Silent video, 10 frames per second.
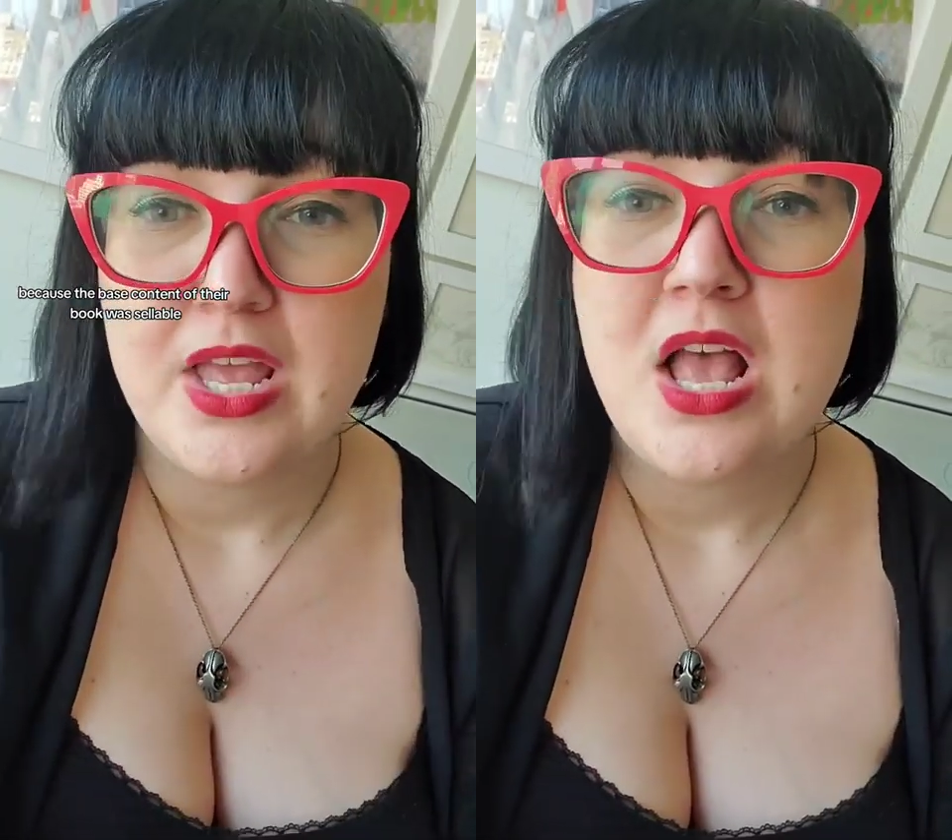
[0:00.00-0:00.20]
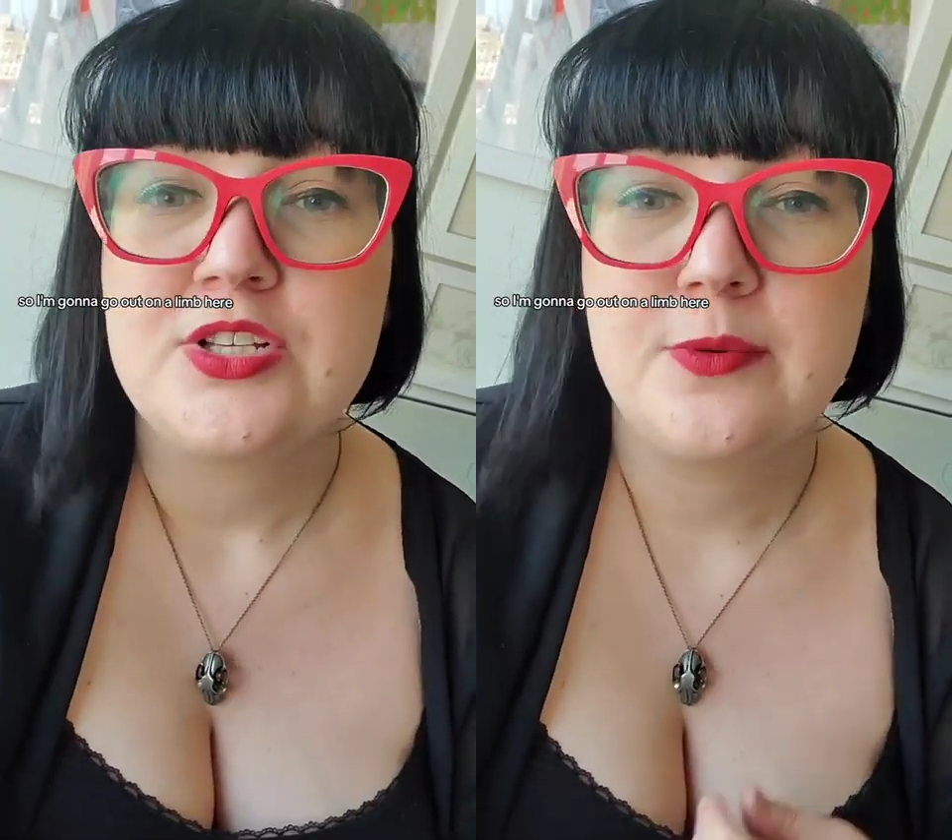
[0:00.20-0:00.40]

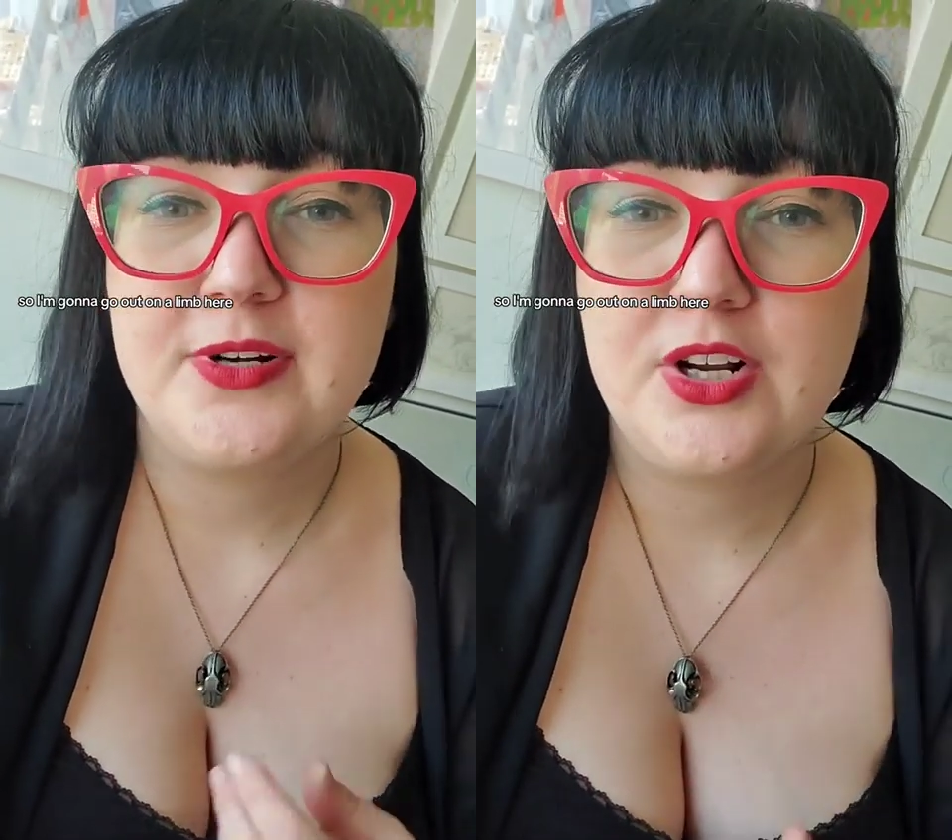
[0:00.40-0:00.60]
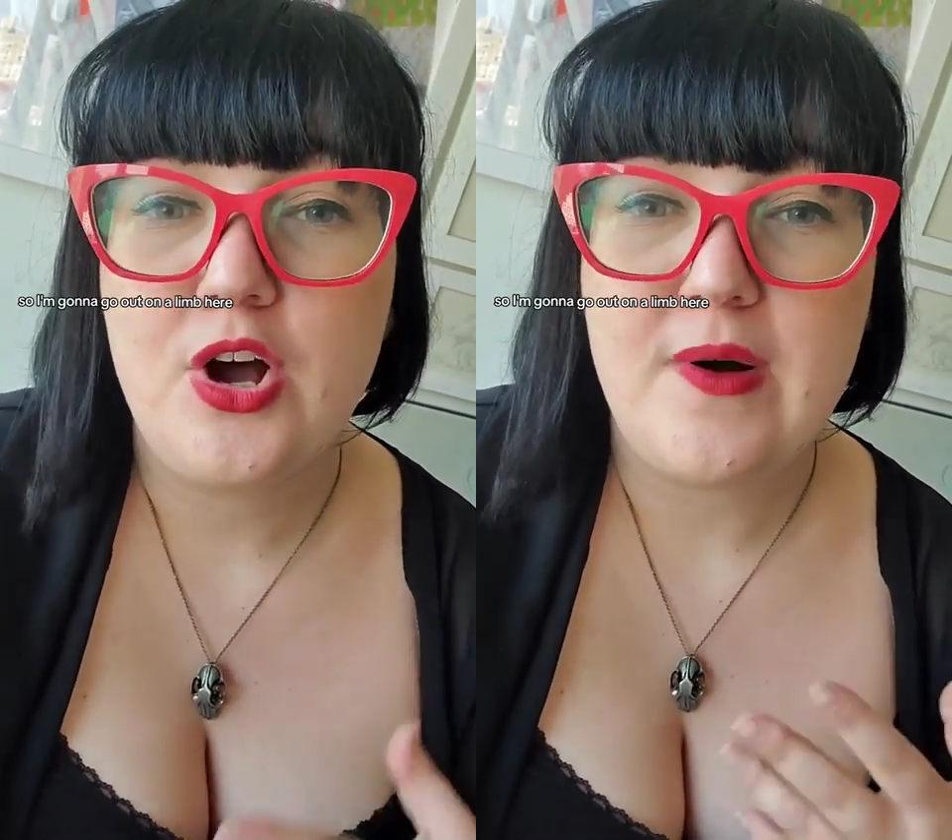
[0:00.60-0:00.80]
So I'm
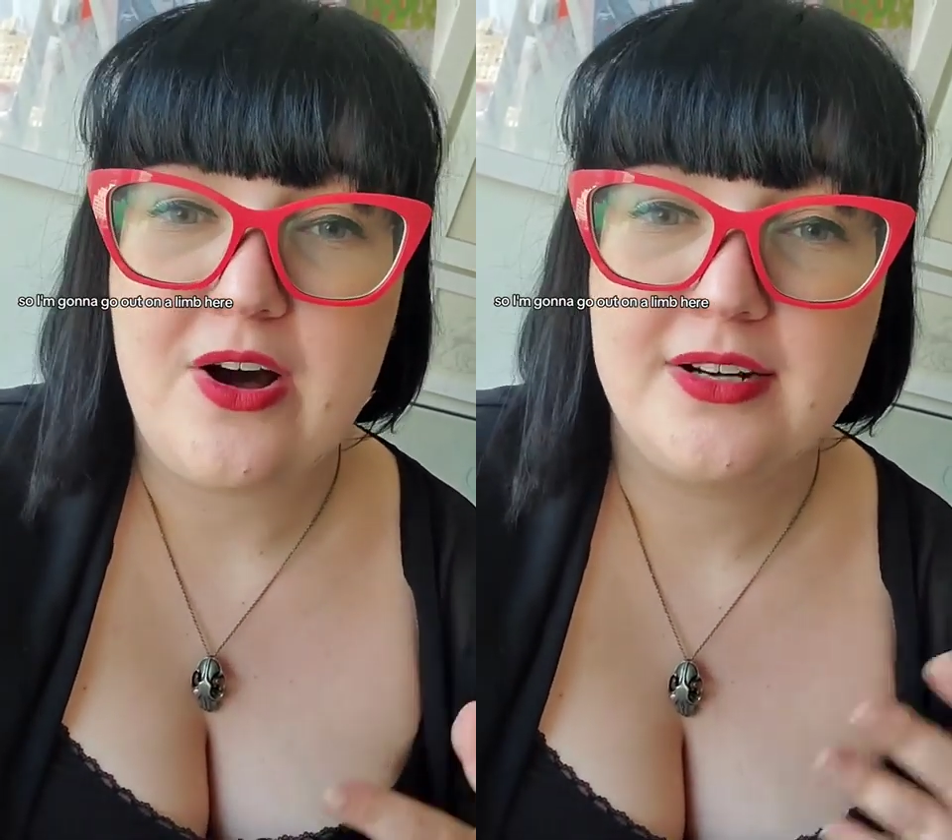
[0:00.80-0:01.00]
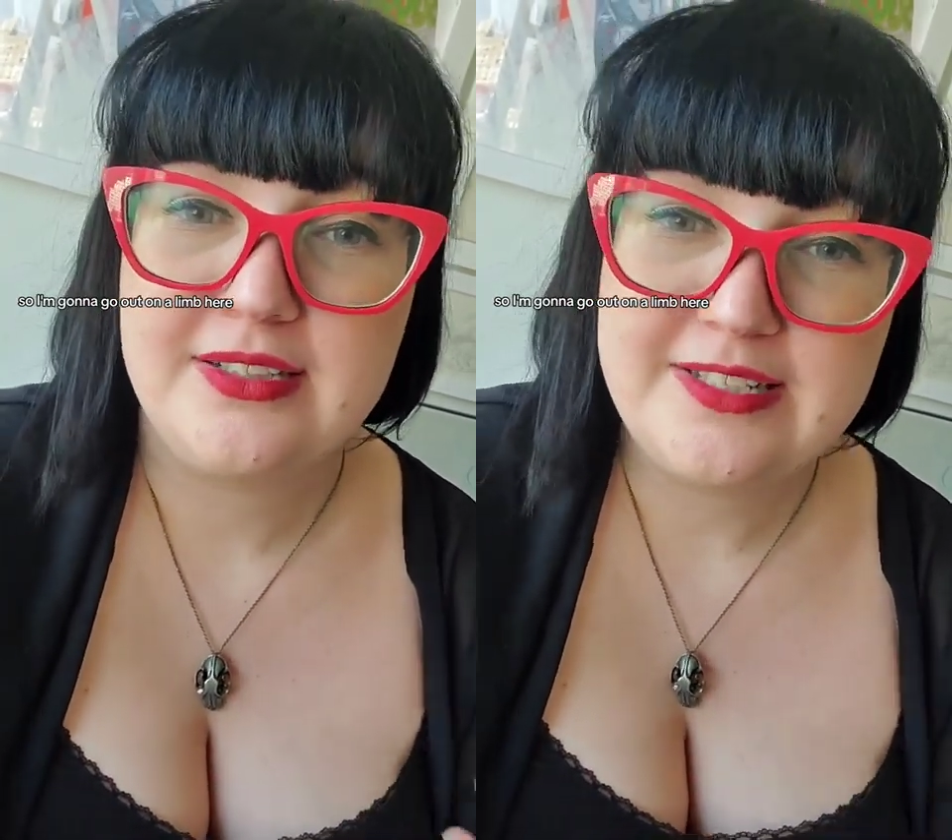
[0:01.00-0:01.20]
gonna go
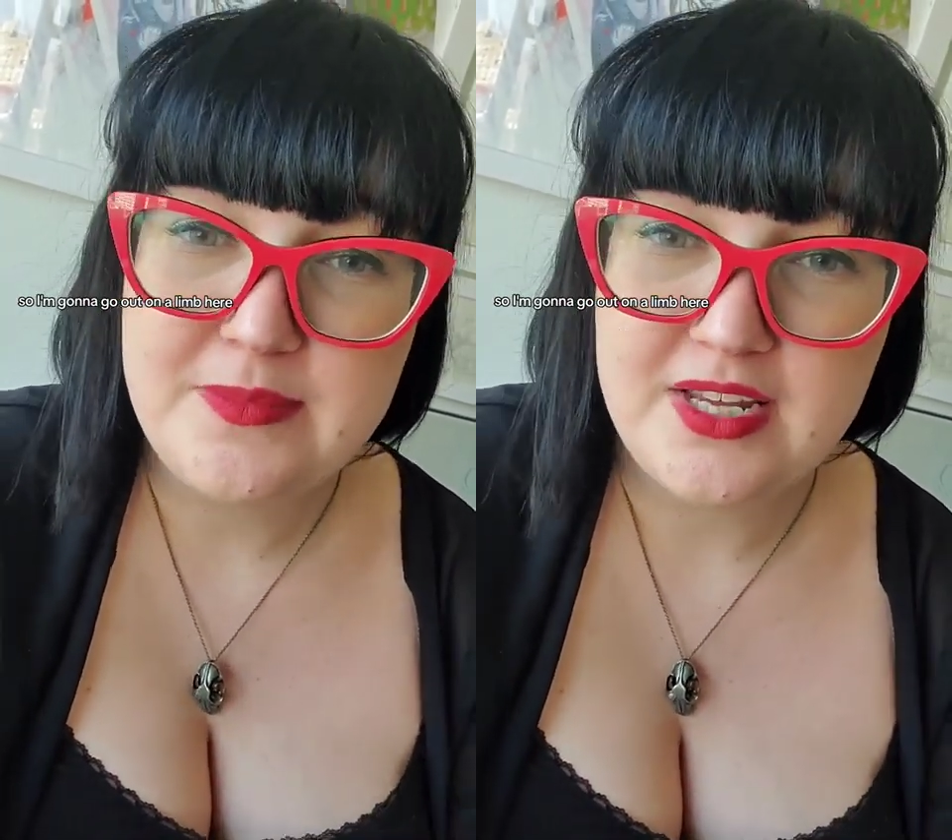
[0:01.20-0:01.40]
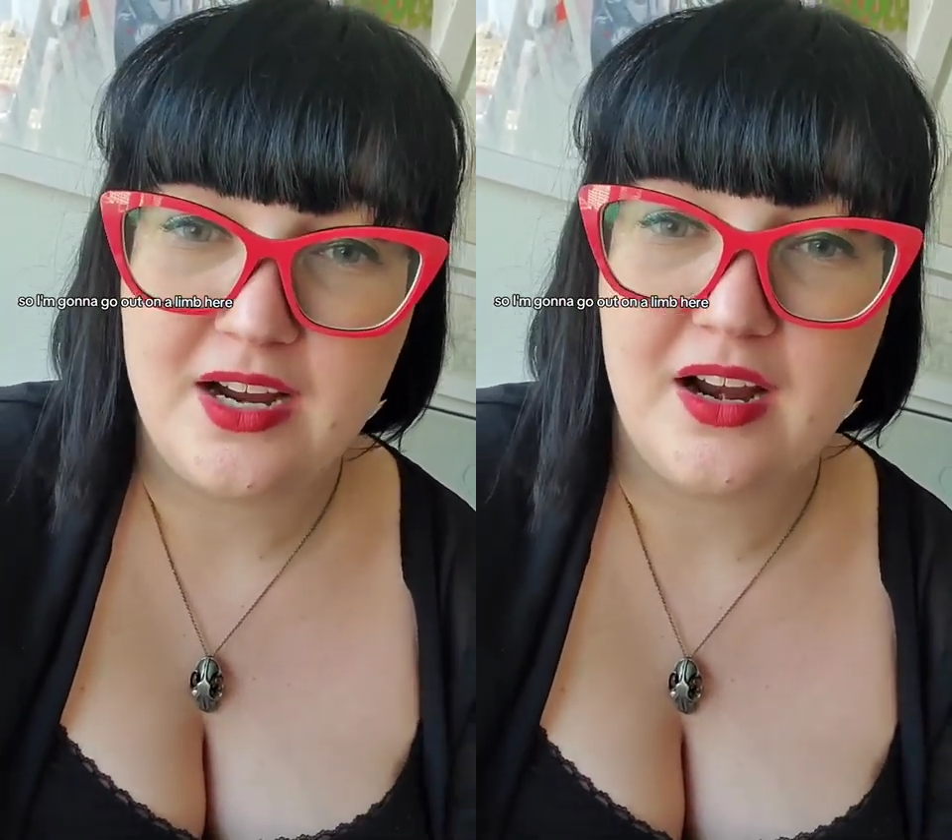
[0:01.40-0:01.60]
out on a
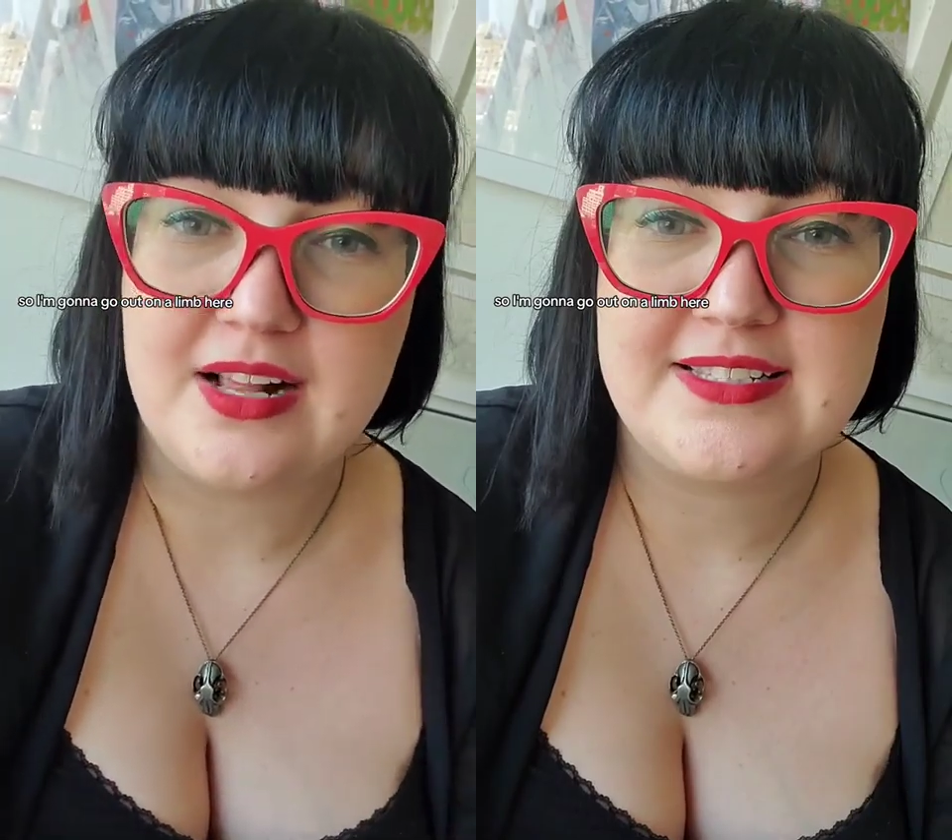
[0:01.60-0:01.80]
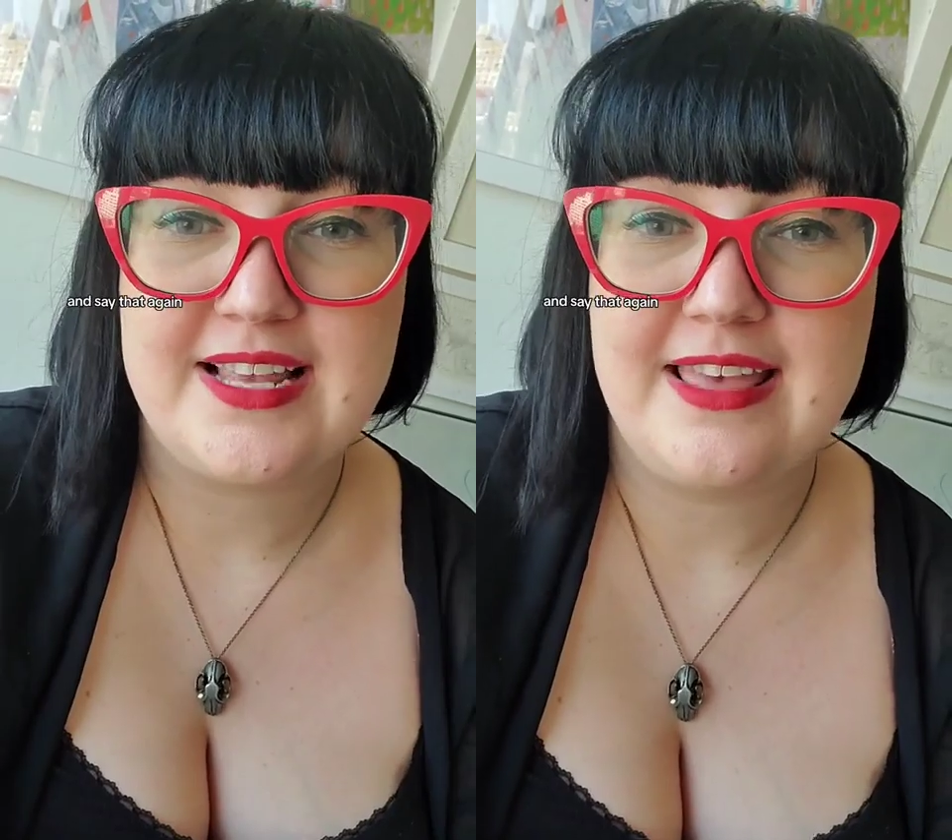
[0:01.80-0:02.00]
limb here
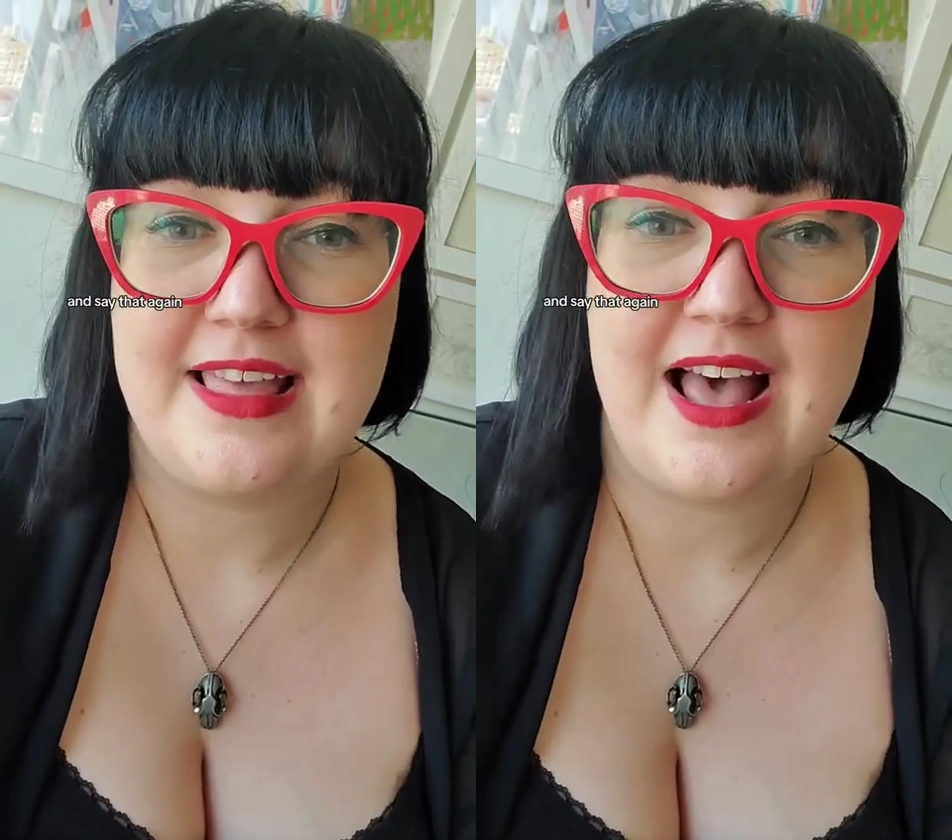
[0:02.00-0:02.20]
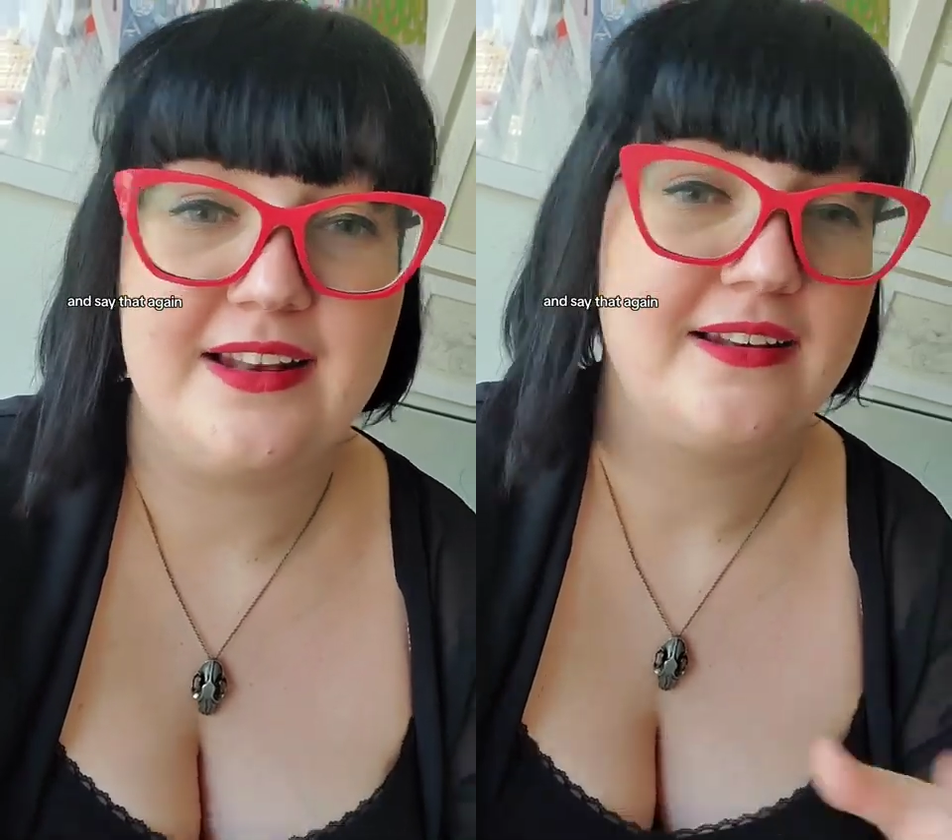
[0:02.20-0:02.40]
and say
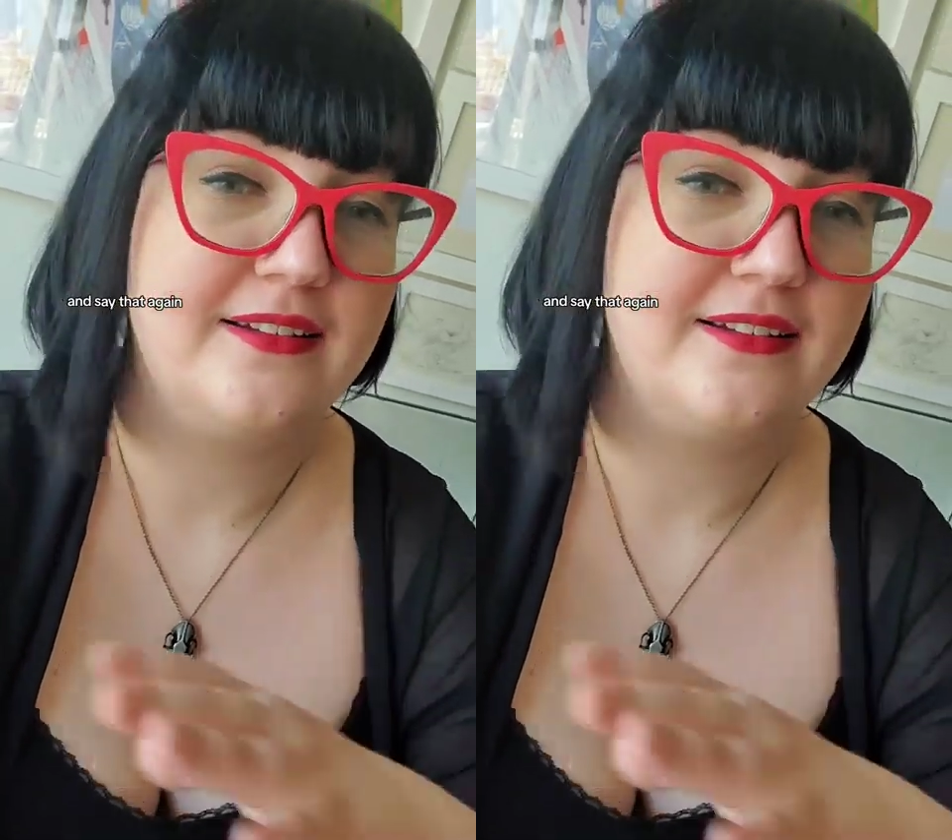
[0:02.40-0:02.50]
that,